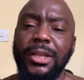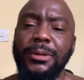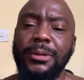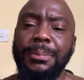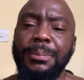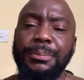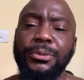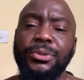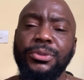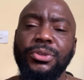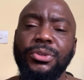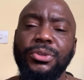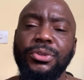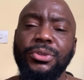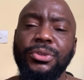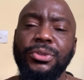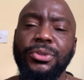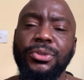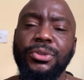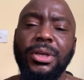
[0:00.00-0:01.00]
you know, a lot of people
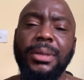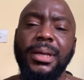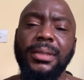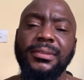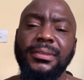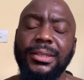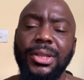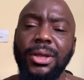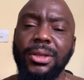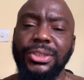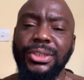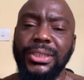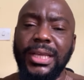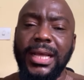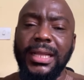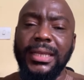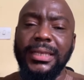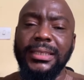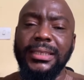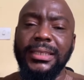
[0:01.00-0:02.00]
talk about
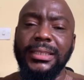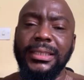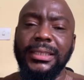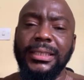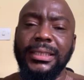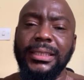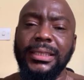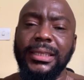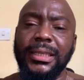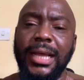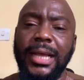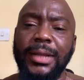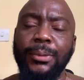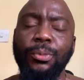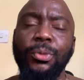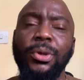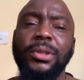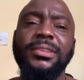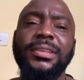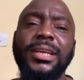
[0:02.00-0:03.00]
technology and
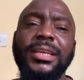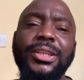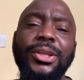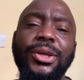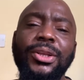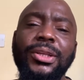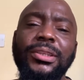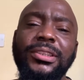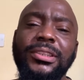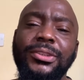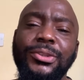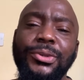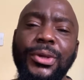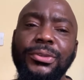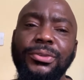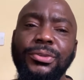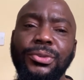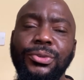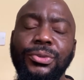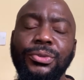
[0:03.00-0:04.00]
what technology
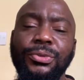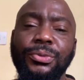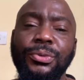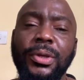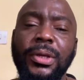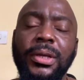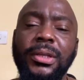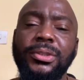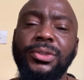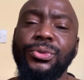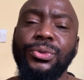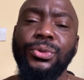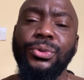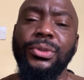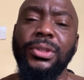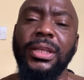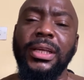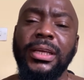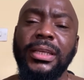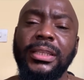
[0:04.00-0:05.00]
is going to do
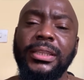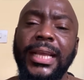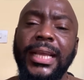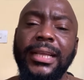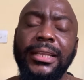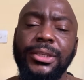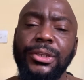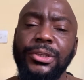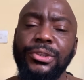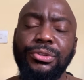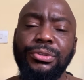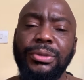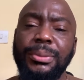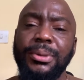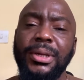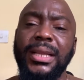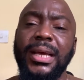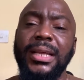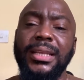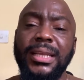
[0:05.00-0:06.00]
to the
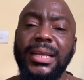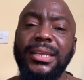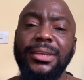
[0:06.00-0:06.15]
industry.